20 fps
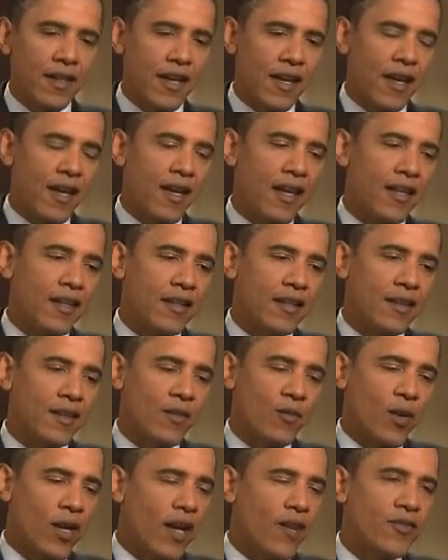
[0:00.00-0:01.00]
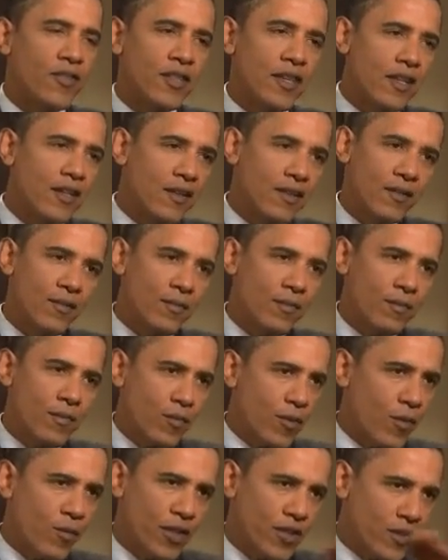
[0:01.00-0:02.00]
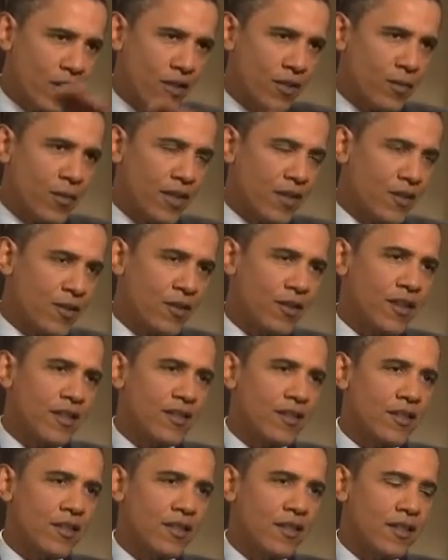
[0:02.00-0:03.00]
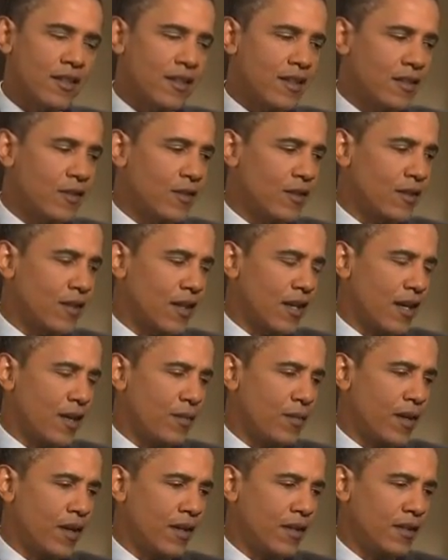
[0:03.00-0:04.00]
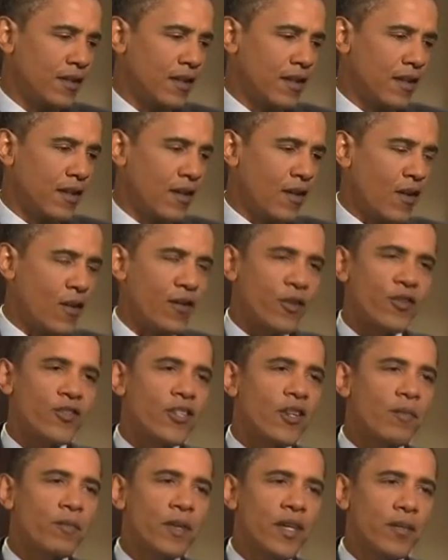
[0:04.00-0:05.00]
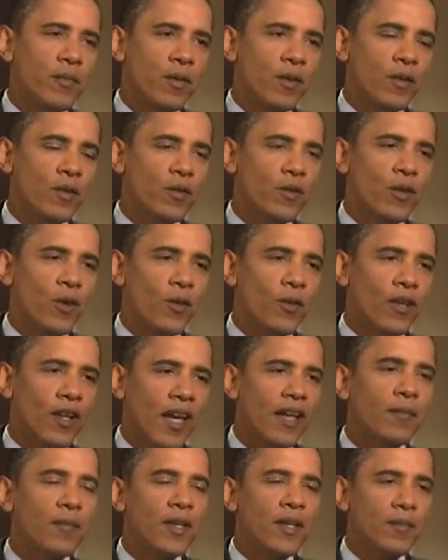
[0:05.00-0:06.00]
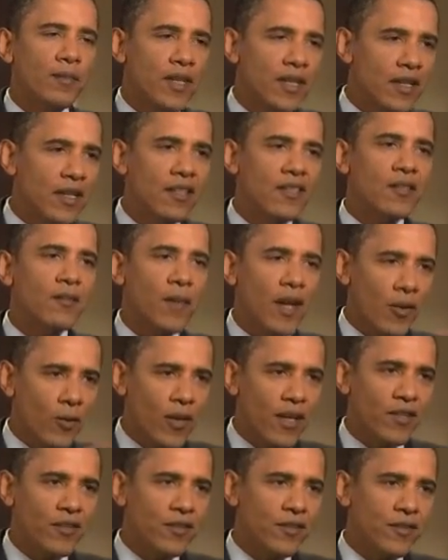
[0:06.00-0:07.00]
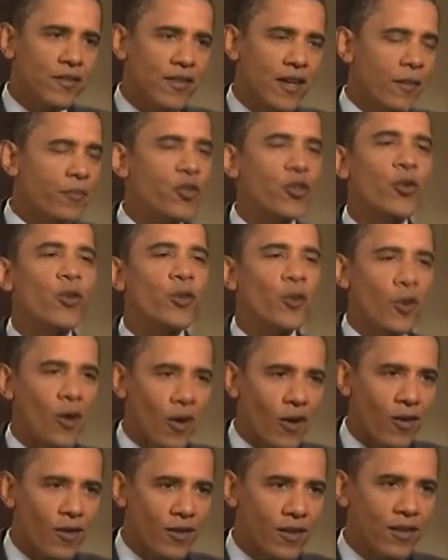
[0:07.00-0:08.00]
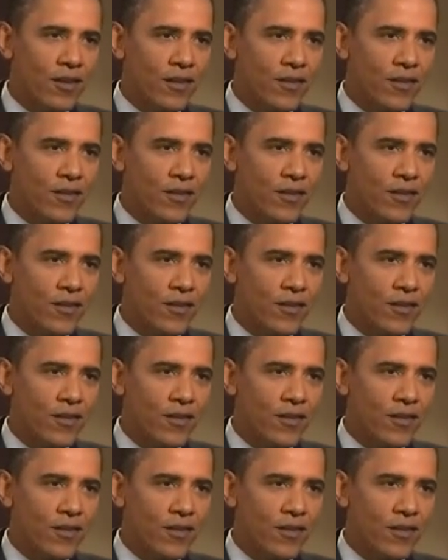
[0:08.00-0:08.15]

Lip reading: And what I've said when we talked about during the campaign, are there some people who don't like me because of my race? I'm sure there are.